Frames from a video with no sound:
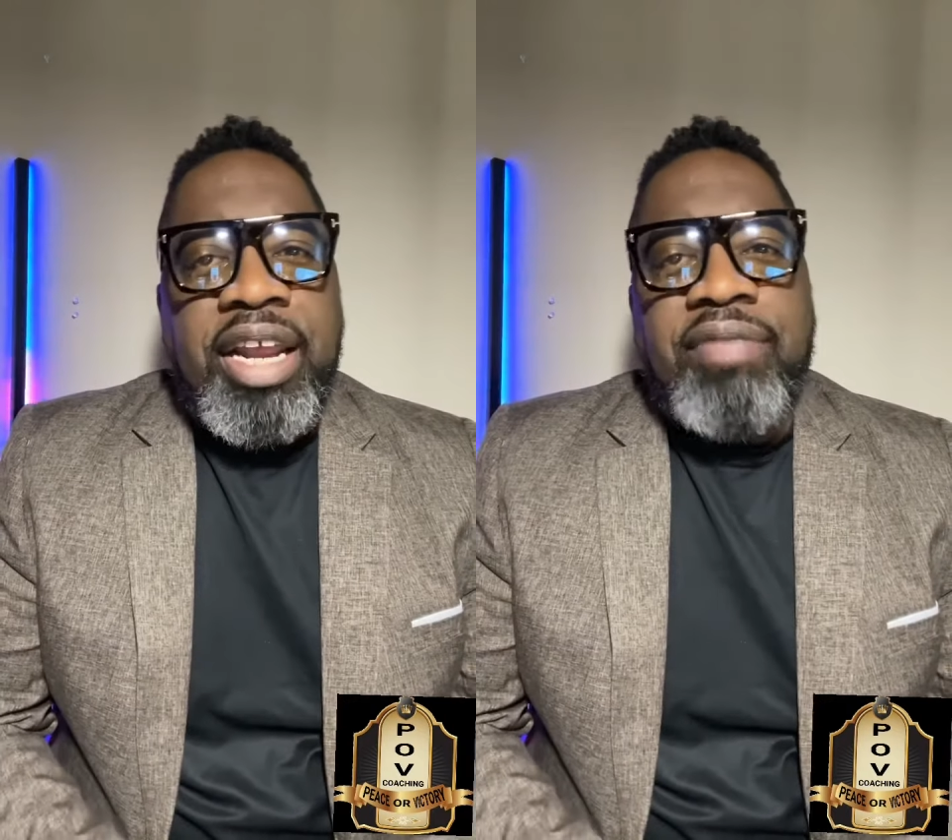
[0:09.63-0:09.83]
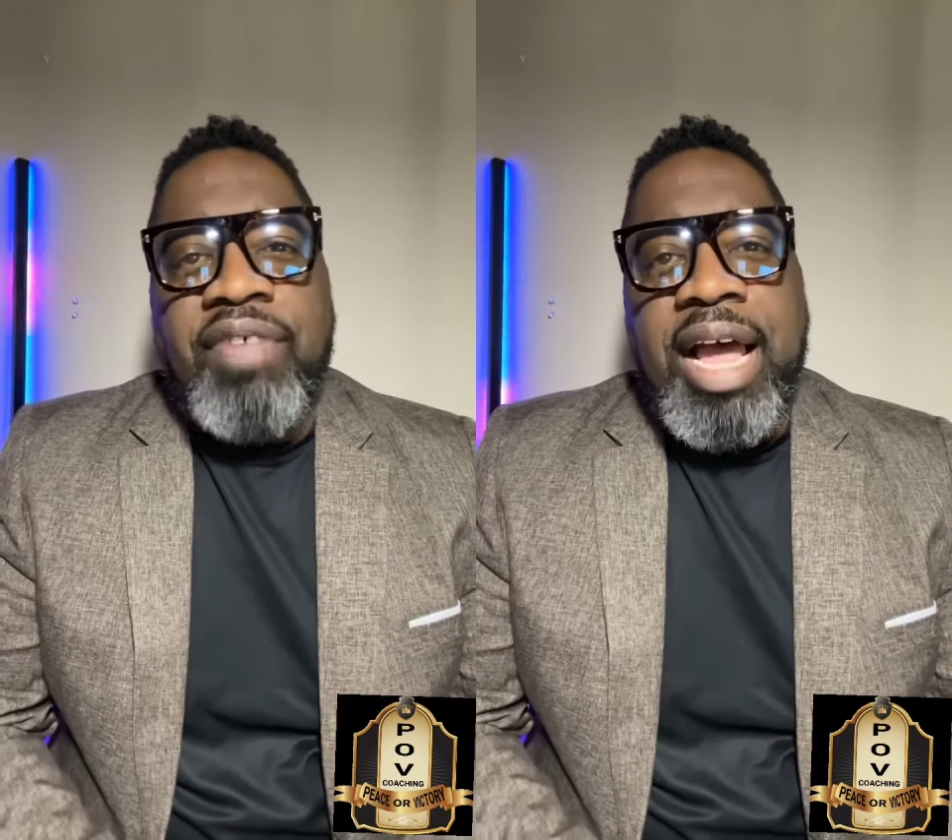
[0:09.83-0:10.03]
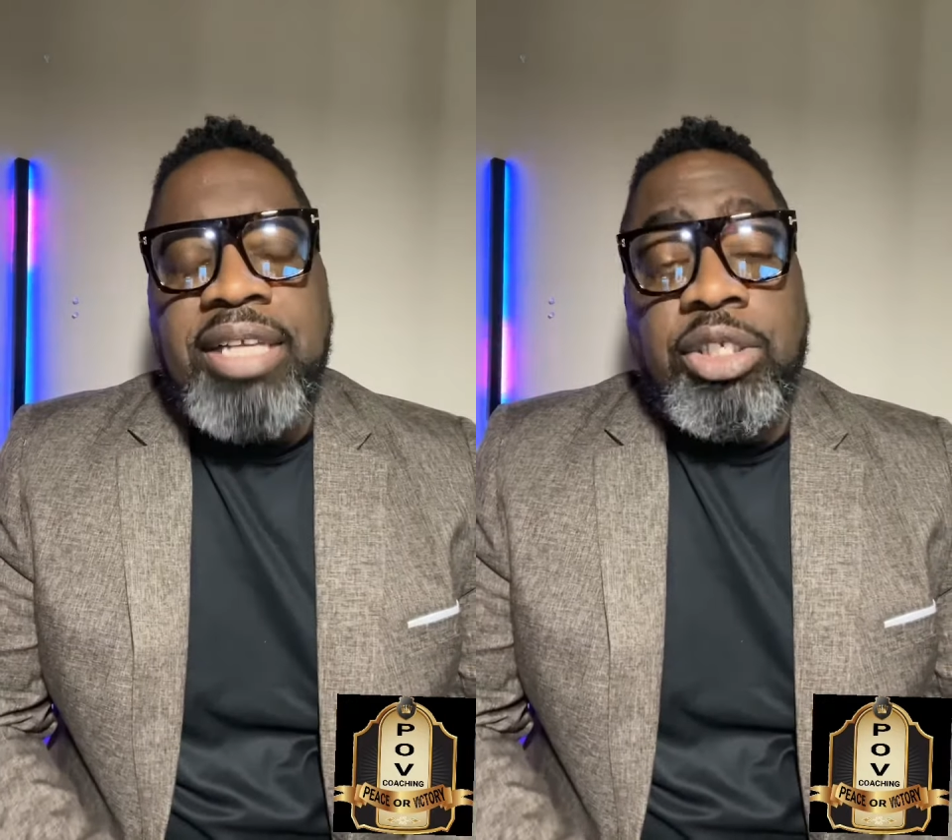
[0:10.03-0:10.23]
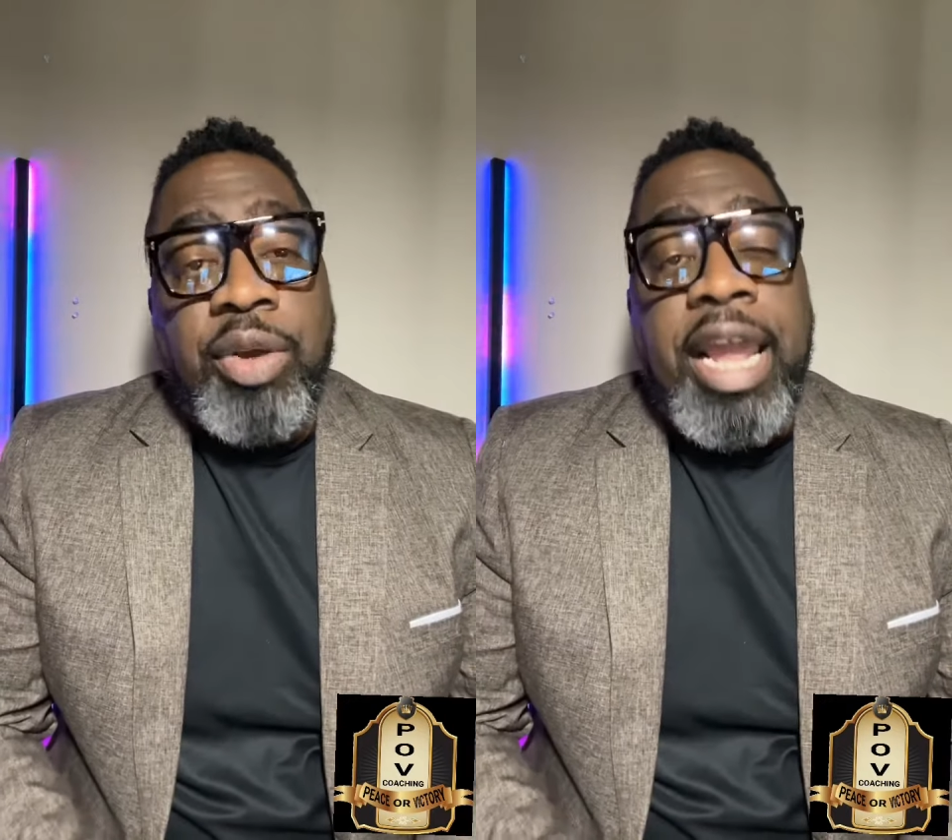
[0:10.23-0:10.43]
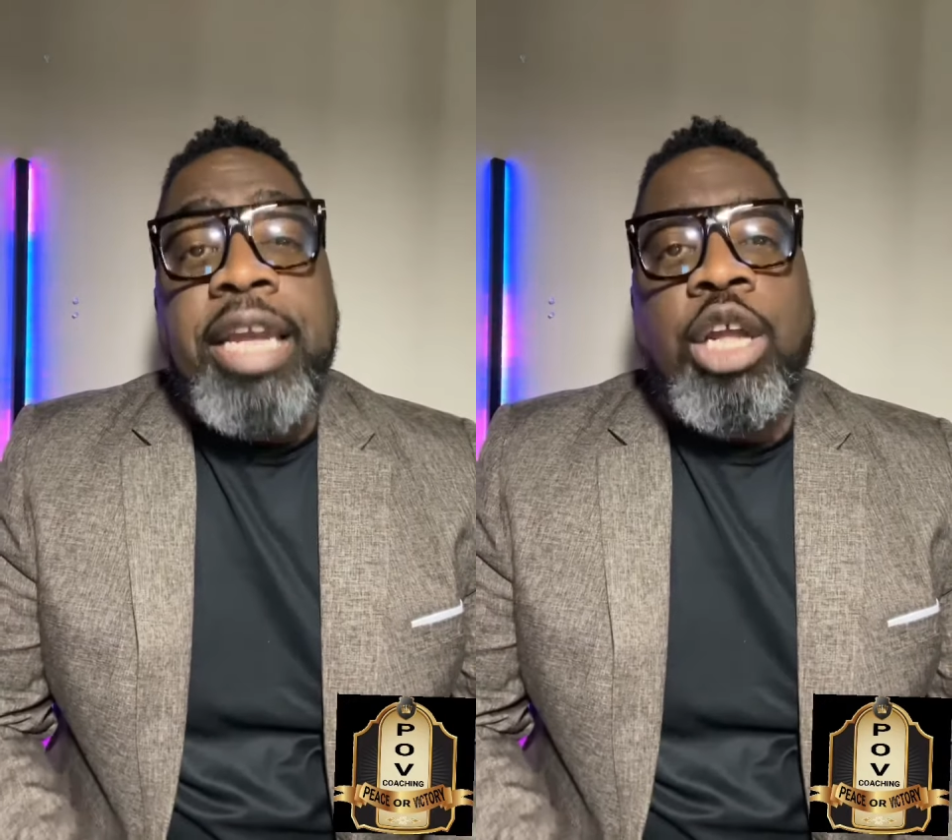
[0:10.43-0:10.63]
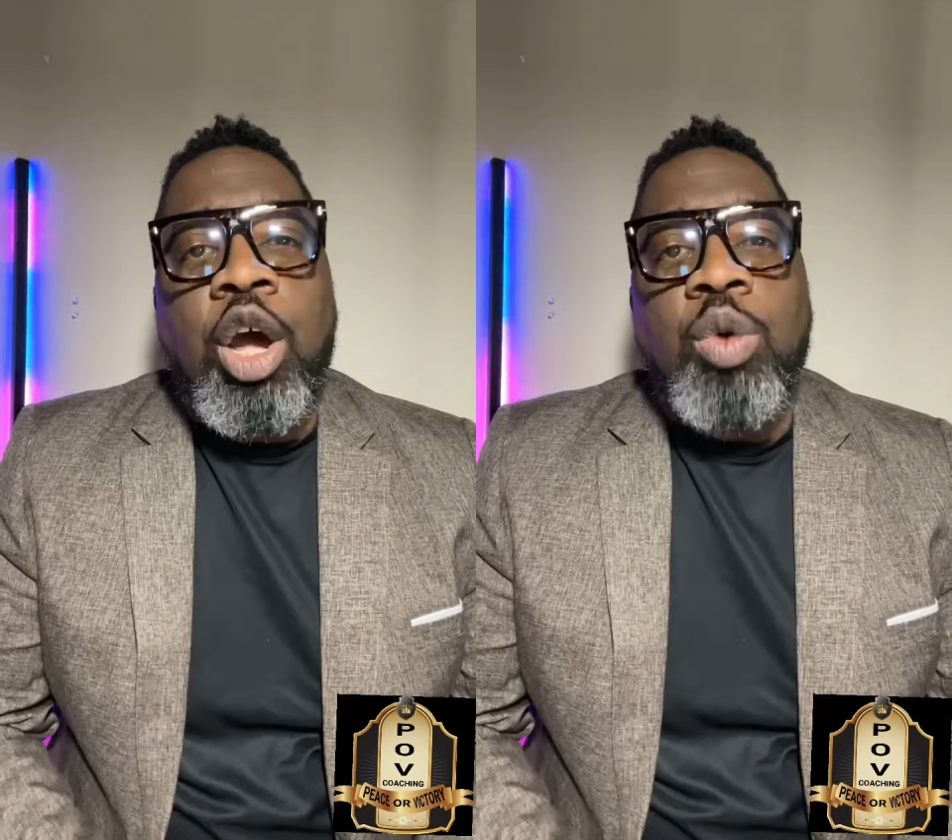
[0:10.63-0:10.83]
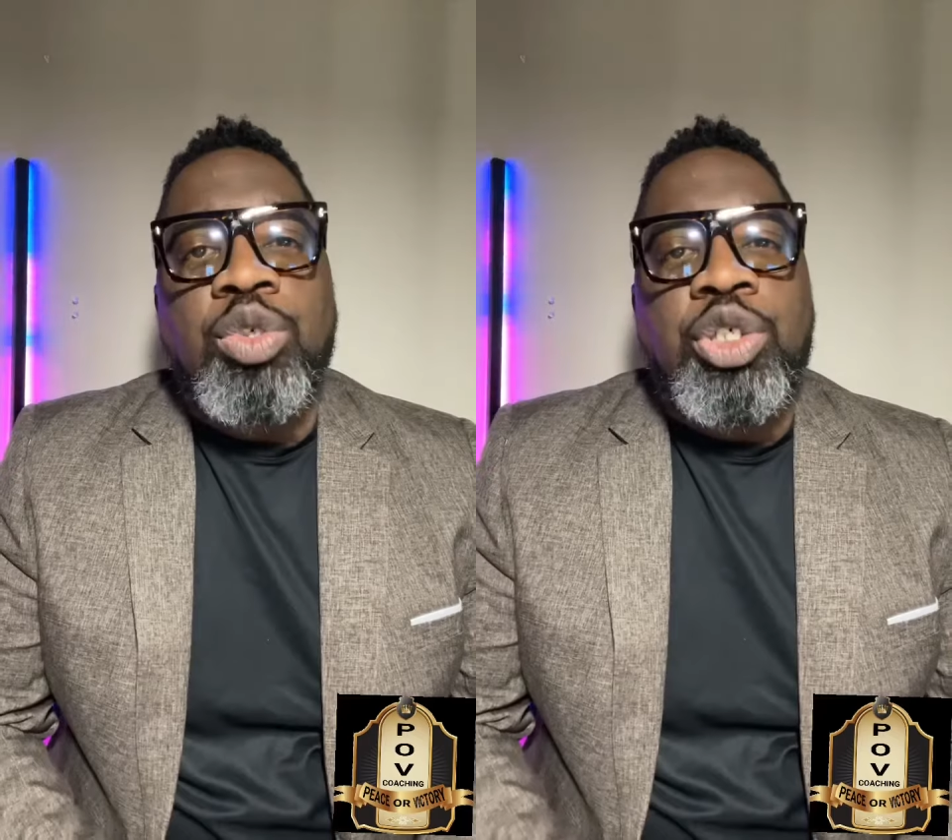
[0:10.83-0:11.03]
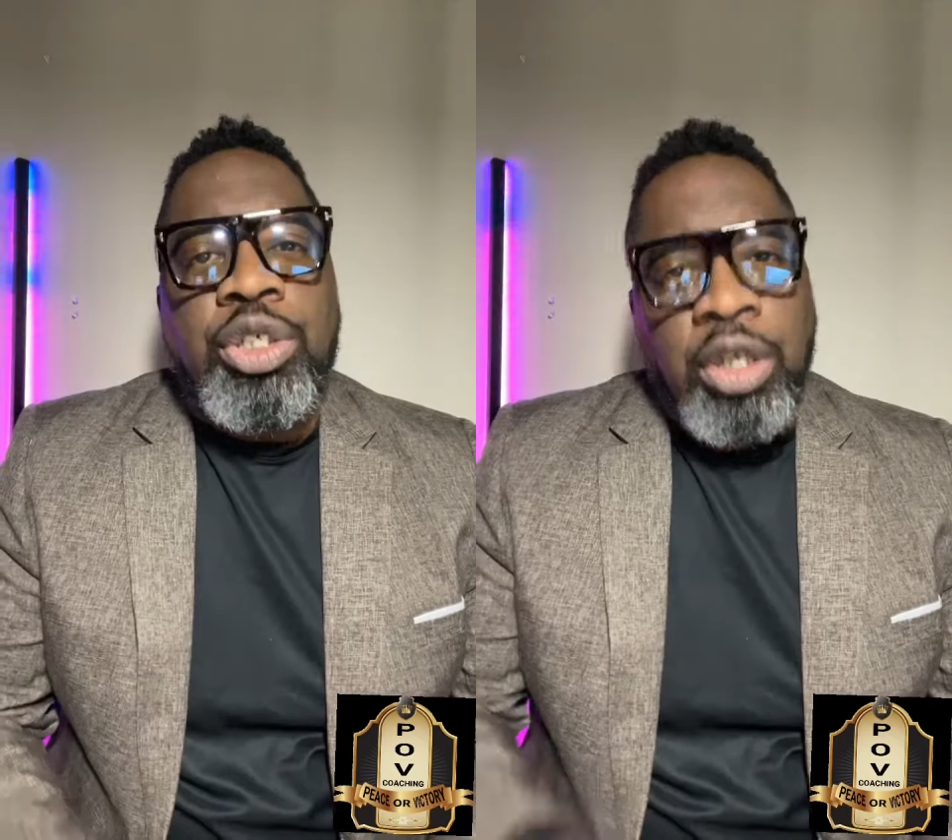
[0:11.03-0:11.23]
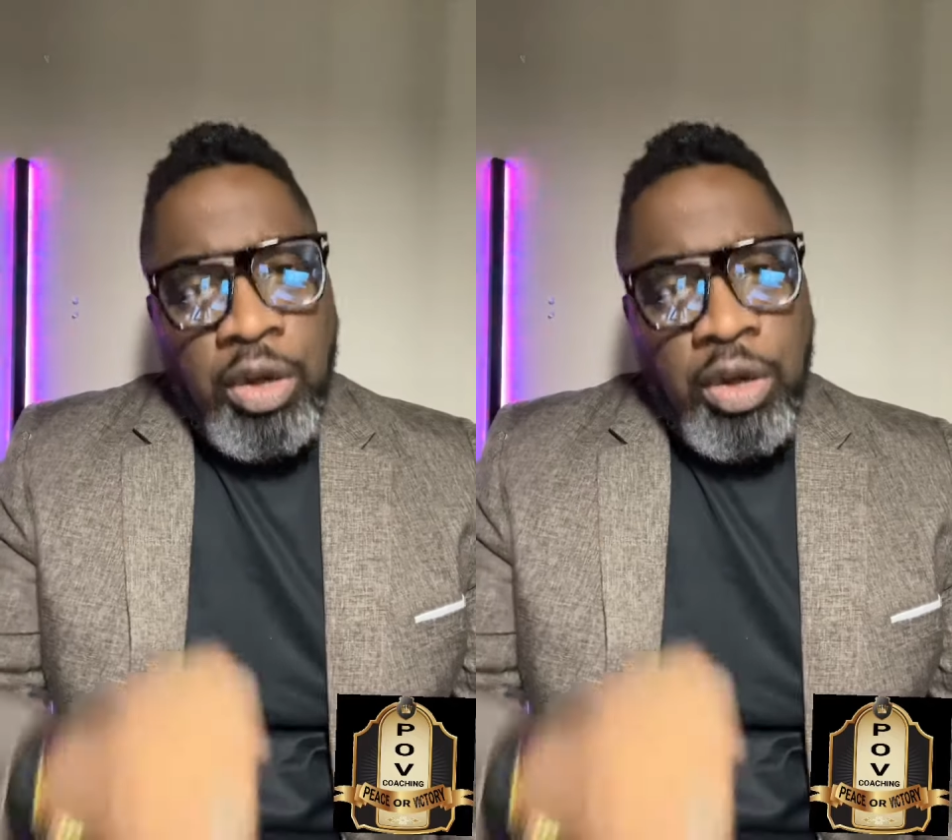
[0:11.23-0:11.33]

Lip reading: advisor, and coach